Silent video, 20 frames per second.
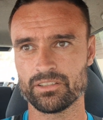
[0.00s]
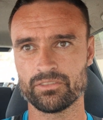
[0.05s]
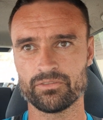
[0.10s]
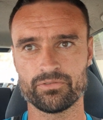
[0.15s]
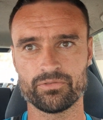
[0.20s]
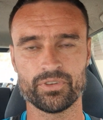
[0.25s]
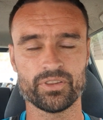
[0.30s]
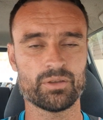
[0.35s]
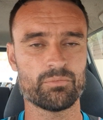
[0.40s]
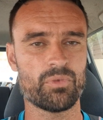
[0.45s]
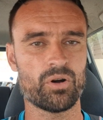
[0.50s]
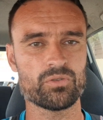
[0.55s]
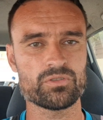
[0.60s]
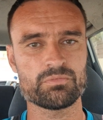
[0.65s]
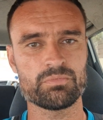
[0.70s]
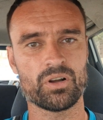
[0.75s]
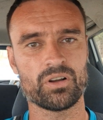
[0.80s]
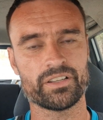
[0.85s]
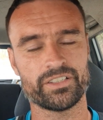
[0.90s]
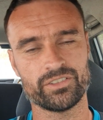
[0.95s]
For the most
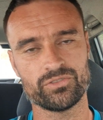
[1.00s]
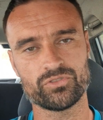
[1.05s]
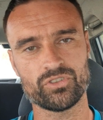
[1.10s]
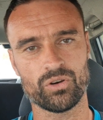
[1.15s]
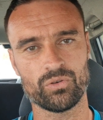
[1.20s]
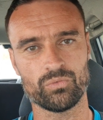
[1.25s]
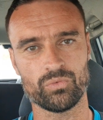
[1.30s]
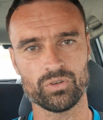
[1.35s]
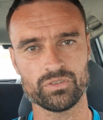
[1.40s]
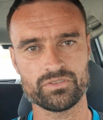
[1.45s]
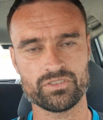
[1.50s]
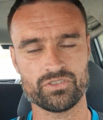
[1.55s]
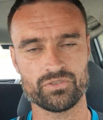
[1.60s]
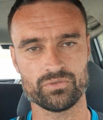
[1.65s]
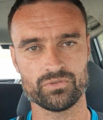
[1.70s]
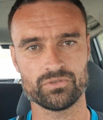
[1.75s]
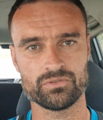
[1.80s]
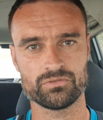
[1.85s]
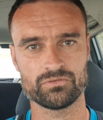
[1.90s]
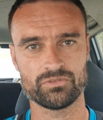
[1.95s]
part, you don't want
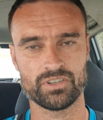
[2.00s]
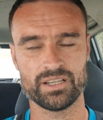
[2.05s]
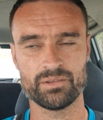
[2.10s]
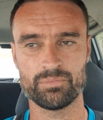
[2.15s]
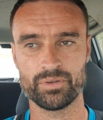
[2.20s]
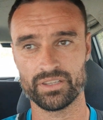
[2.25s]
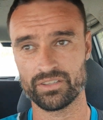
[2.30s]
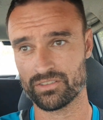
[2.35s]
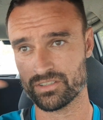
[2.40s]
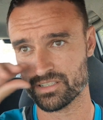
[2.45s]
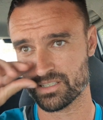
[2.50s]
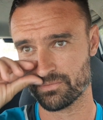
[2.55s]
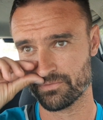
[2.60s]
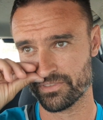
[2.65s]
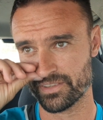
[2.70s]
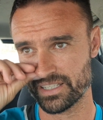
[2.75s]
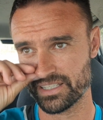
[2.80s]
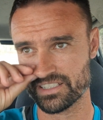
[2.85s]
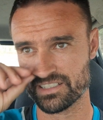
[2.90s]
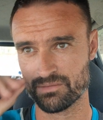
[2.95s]
to, right? But there are some
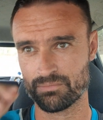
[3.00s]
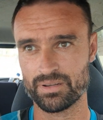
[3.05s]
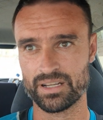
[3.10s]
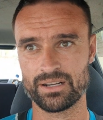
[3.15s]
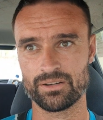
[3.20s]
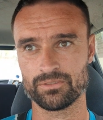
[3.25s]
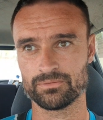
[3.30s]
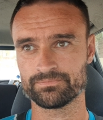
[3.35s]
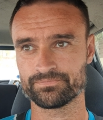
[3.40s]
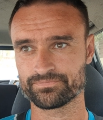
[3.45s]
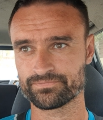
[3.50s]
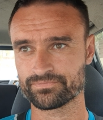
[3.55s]
things about